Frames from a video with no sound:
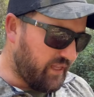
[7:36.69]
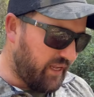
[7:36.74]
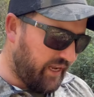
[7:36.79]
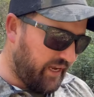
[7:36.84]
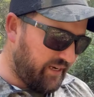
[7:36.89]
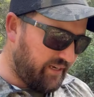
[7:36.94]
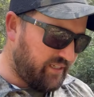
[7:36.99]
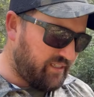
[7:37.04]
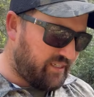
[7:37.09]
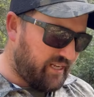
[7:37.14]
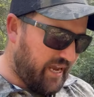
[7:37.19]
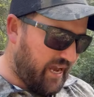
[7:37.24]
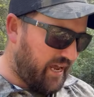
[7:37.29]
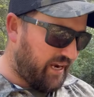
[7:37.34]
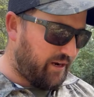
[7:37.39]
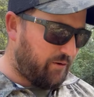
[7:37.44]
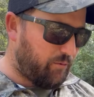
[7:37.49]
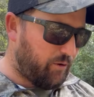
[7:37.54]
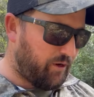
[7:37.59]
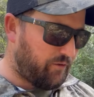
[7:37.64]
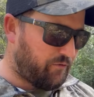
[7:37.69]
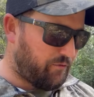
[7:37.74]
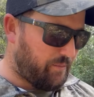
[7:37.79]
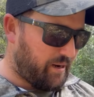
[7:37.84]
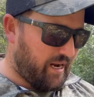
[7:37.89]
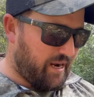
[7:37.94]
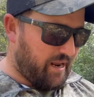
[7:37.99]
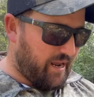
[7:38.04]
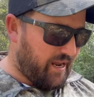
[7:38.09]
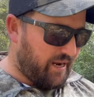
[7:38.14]
And his dad had worked for
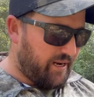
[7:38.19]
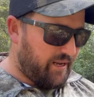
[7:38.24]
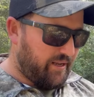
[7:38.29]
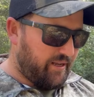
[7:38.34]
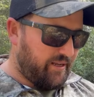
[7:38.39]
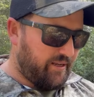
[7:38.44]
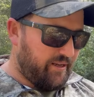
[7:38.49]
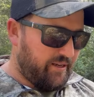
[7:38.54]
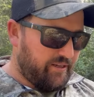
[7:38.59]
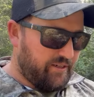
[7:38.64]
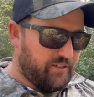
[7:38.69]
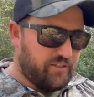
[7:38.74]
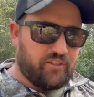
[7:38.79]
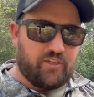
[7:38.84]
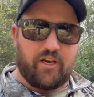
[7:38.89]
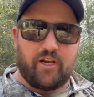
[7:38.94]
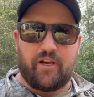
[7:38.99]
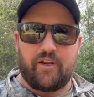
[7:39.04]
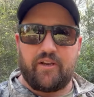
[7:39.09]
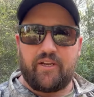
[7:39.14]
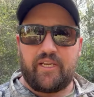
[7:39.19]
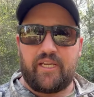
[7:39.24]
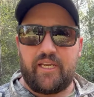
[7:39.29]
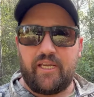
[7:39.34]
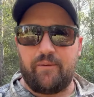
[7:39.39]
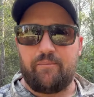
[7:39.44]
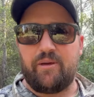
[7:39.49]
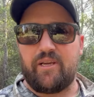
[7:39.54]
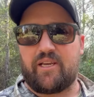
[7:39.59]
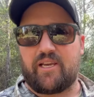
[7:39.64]
my dad. So
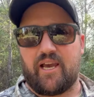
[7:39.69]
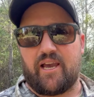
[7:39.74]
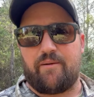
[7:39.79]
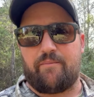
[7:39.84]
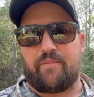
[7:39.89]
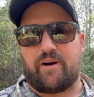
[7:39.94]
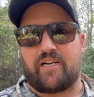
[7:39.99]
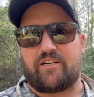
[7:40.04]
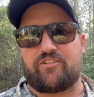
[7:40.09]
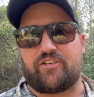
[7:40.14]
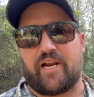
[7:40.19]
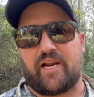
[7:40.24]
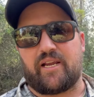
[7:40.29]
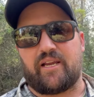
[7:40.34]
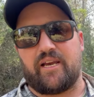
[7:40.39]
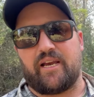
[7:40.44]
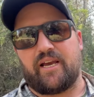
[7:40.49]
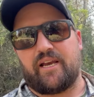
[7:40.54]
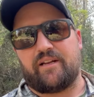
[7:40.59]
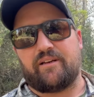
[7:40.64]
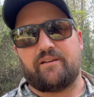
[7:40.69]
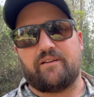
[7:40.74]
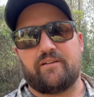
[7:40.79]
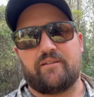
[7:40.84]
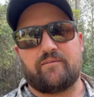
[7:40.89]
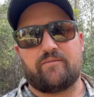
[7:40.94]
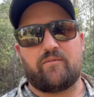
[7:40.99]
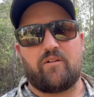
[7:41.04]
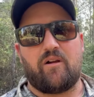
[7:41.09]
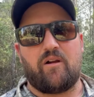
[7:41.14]
he became my tracker. And
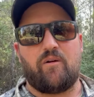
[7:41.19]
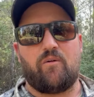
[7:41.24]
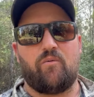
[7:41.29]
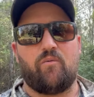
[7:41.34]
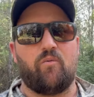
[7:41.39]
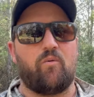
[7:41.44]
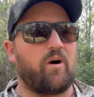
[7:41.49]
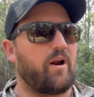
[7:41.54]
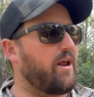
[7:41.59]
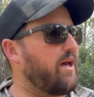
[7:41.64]
what